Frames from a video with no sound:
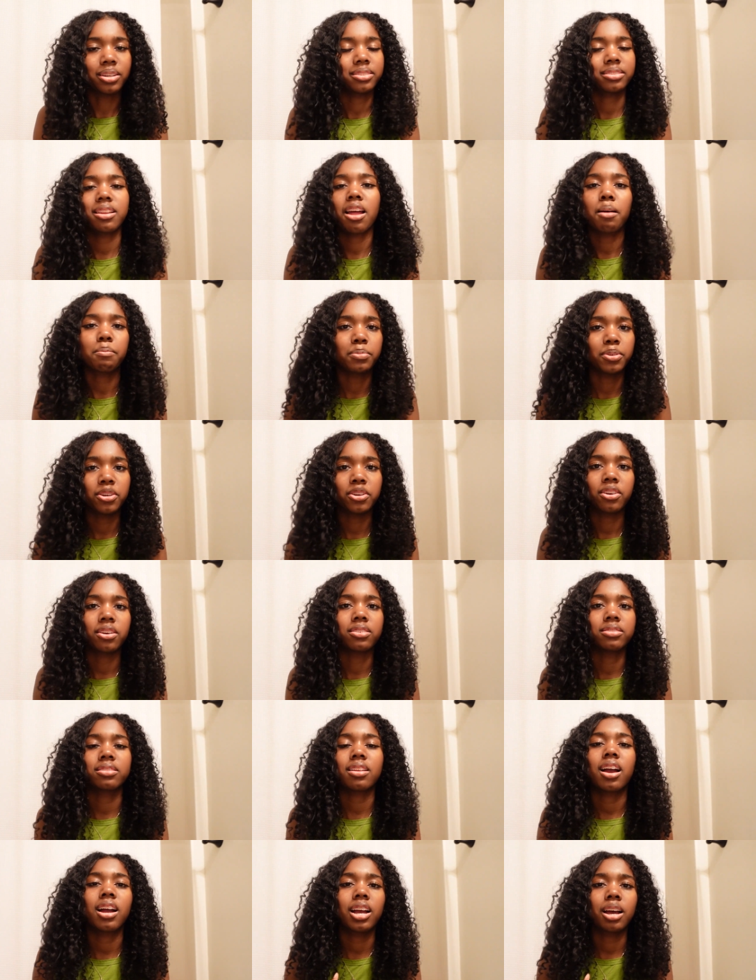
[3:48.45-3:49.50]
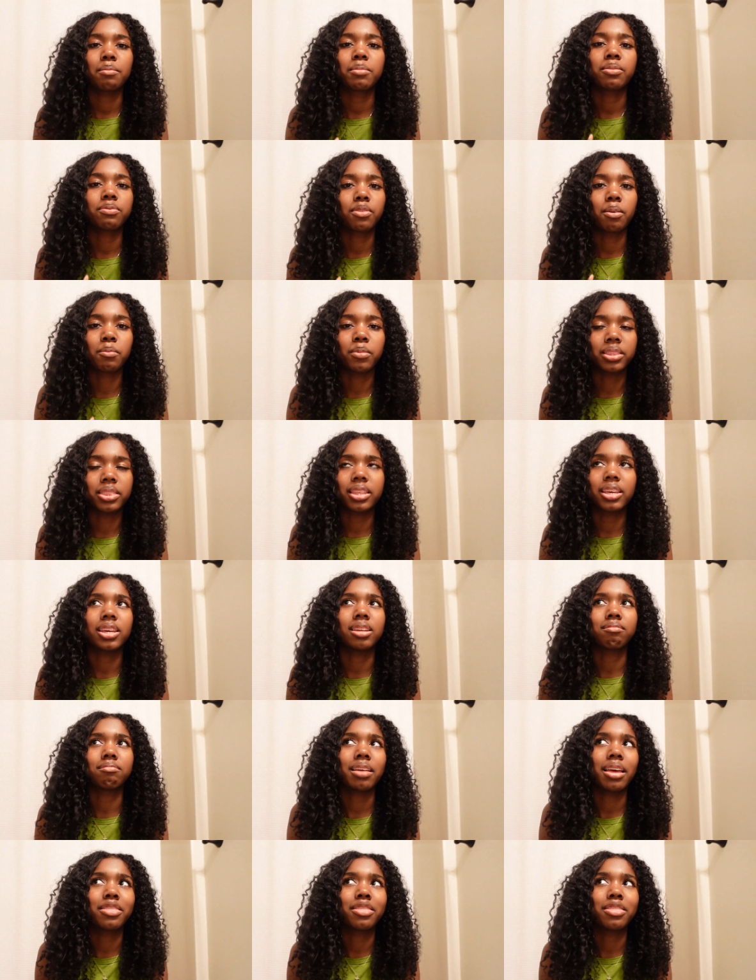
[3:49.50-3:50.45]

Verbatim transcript: it's not pure, it's not coming from within.